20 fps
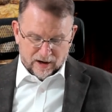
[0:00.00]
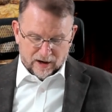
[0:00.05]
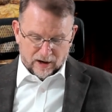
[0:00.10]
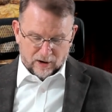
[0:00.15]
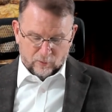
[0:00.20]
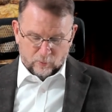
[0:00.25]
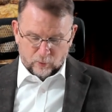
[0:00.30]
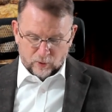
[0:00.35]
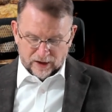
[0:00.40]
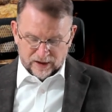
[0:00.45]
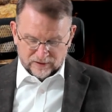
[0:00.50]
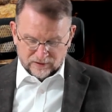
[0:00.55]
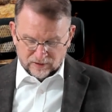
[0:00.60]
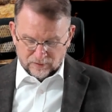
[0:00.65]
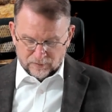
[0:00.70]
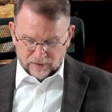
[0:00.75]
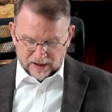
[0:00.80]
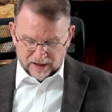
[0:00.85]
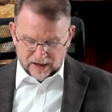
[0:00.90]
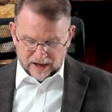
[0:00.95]
Away to
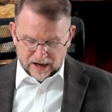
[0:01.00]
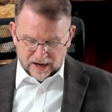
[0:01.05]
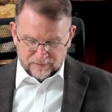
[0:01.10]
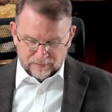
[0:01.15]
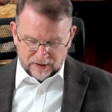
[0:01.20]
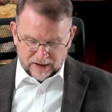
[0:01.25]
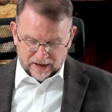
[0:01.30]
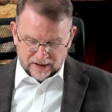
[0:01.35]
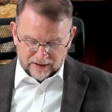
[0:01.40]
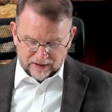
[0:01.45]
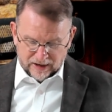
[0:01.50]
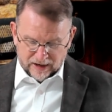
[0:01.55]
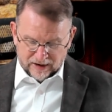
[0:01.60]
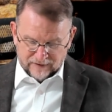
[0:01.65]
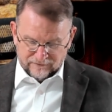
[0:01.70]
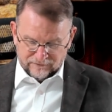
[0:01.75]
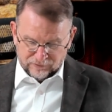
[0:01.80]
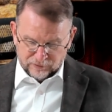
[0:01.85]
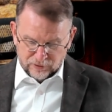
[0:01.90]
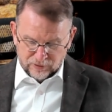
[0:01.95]
my iPad I
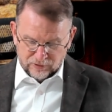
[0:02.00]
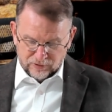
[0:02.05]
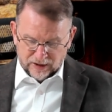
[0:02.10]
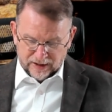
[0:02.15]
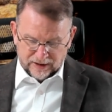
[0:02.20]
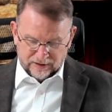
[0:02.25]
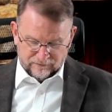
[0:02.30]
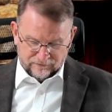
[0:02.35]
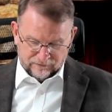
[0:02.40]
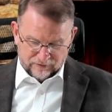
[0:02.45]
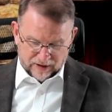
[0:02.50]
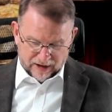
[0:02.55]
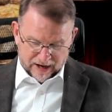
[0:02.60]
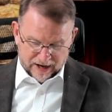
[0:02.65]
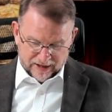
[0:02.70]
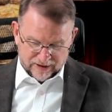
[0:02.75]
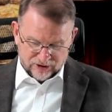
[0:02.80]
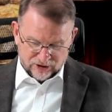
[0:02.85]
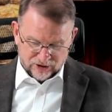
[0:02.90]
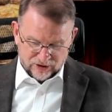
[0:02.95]
flew like a
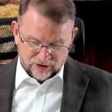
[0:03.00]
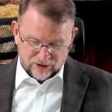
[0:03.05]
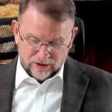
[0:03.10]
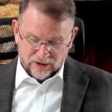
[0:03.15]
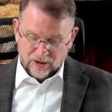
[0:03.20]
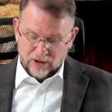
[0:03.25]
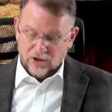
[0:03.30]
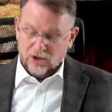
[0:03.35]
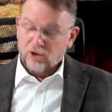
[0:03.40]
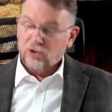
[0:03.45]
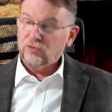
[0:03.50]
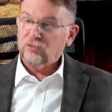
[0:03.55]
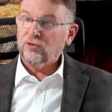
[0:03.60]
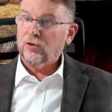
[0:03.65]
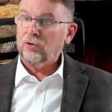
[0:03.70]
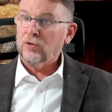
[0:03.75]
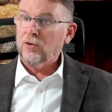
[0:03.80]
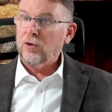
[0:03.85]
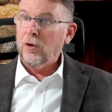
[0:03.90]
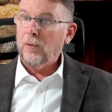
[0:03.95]
flash,
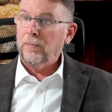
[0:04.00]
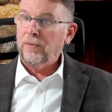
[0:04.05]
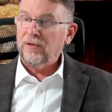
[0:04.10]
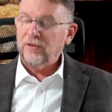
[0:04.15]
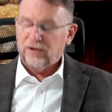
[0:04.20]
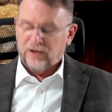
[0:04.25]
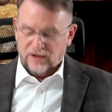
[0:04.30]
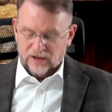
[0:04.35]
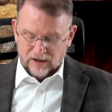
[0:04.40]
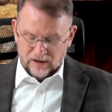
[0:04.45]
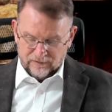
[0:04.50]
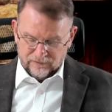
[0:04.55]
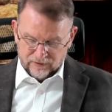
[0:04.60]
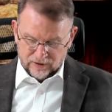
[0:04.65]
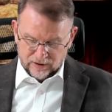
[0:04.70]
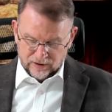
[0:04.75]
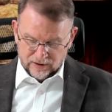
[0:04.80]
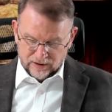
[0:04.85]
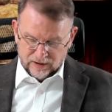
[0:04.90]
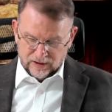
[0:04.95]
tore open the
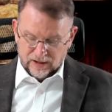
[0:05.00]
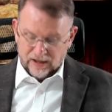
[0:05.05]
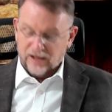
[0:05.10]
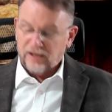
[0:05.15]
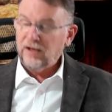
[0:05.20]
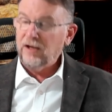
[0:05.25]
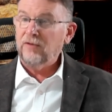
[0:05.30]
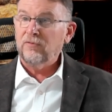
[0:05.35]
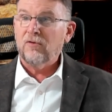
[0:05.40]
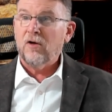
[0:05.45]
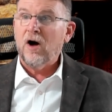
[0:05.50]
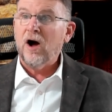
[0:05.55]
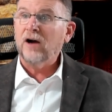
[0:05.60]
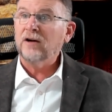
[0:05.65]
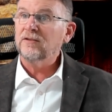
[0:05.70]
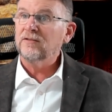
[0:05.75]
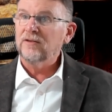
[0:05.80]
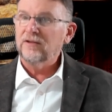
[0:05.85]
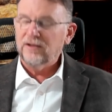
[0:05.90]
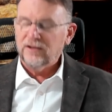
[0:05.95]
cover, and
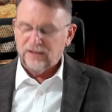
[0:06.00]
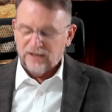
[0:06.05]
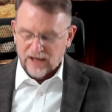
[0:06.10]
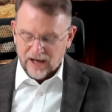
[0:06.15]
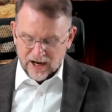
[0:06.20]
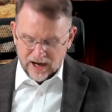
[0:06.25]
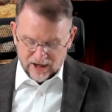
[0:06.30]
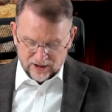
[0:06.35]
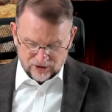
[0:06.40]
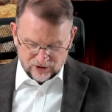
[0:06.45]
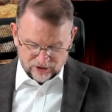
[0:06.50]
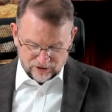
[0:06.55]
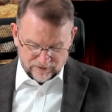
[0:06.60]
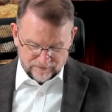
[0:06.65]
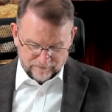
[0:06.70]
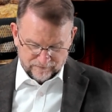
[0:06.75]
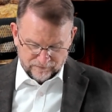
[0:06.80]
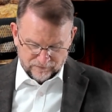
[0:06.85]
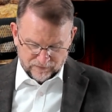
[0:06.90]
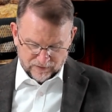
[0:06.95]
unlocked in a dash.
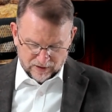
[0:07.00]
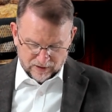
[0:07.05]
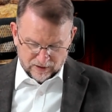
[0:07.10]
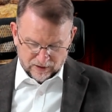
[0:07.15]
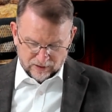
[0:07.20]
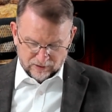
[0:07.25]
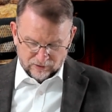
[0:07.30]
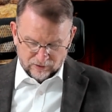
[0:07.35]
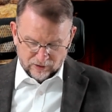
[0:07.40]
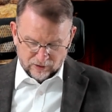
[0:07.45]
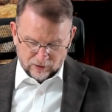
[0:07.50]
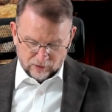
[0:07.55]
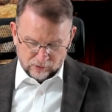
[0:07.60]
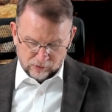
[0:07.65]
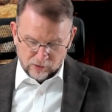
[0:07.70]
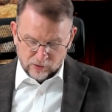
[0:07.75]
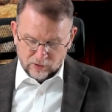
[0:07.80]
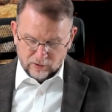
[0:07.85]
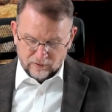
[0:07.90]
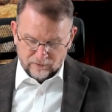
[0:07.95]
The
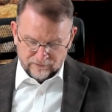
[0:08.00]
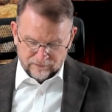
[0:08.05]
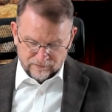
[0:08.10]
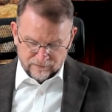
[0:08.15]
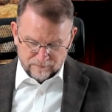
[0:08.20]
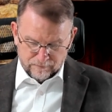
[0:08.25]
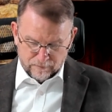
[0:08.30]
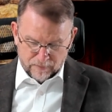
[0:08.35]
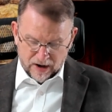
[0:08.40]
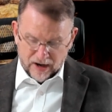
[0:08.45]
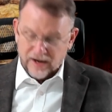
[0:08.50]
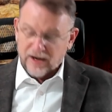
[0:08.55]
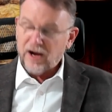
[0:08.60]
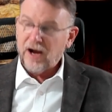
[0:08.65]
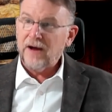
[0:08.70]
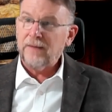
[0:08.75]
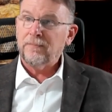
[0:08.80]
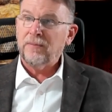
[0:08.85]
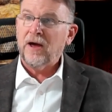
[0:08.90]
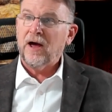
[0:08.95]
glow of my
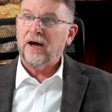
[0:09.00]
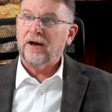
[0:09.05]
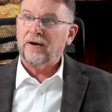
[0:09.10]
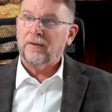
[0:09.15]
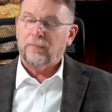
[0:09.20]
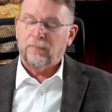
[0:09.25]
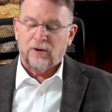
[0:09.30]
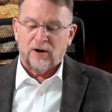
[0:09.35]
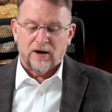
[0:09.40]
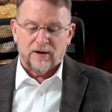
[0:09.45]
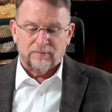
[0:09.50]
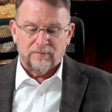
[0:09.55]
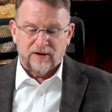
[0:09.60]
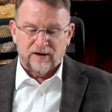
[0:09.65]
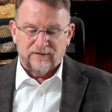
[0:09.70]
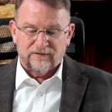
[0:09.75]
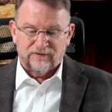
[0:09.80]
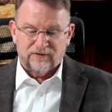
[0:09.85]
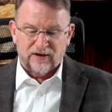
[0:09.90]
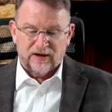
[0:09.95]
iPad upon
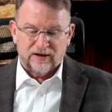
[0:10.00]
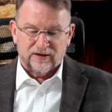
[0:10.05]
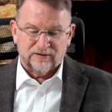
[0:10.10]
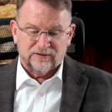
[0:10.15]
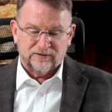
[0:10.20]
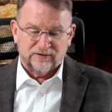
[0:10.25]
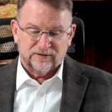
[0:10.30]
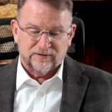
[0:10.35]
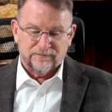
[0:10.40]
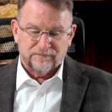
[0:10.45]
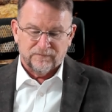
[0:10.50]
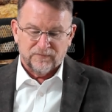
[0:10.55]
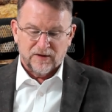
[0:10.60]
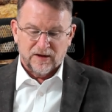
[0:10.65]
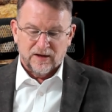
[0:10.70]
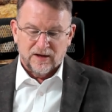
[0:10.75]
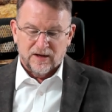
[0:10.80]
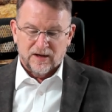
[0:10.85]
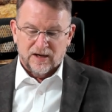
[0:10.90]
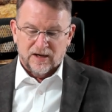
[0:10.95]
my face
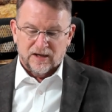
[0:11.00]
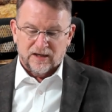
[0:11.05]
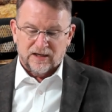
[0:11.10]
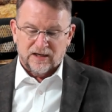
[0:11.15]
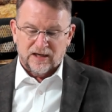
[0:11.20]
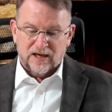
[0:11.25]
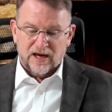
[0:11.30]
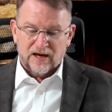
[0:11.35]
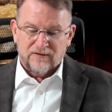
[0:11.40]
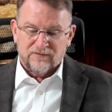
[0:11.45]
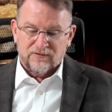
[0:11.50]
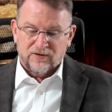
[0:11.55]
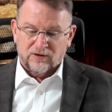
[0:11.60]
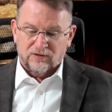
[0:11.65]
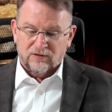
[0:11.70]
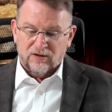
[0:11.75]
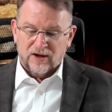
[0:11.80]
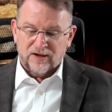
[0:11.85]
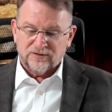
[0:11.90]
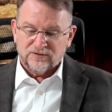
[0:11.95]
gave the
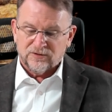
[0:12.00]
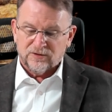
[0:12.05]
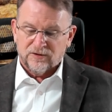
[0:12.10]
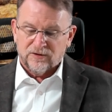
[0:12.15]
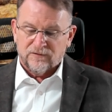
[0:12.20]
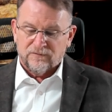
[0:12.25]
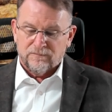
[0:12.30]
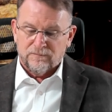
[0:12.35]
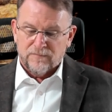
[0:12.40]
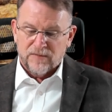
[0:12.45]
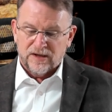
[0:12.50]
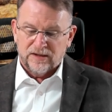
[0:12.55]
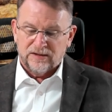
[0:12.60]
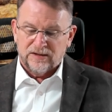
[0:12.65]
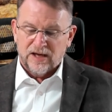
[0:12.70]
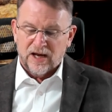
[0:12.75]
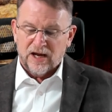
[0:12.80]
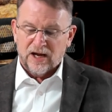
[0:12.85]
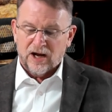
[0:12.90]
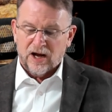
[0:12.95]
luster of
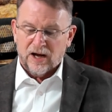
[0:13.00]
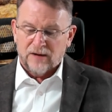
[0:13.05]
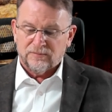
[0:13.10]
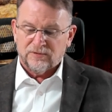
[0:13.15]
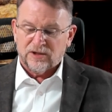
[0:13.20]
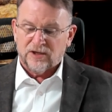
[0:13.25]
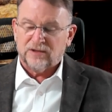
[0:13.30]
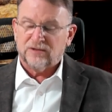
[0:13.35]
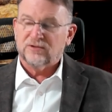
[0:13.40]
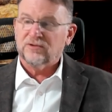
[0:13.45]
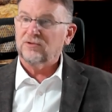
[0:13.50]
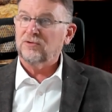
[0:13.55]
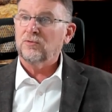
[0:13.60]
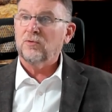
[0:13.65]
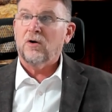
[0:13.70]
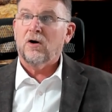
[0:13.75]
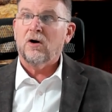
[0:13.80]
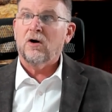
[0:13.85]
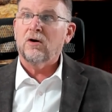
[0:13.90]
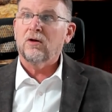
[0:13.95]
midday objects to
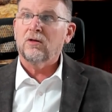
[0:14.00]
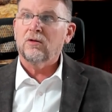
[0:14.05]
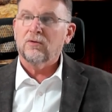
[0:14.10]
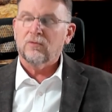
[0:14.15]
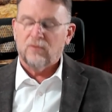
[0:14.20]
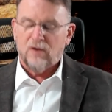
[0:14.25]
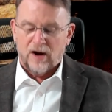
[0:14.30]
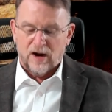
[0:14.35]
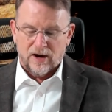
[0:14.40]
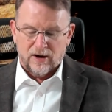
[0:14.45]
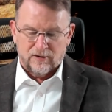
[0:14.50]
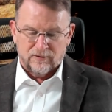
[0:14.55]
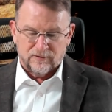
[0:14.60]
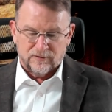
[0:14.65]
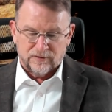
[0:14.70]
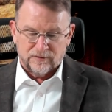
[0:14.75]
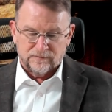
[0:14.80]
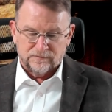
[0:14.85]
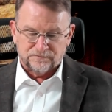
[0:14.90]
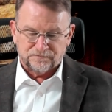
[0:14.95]
all around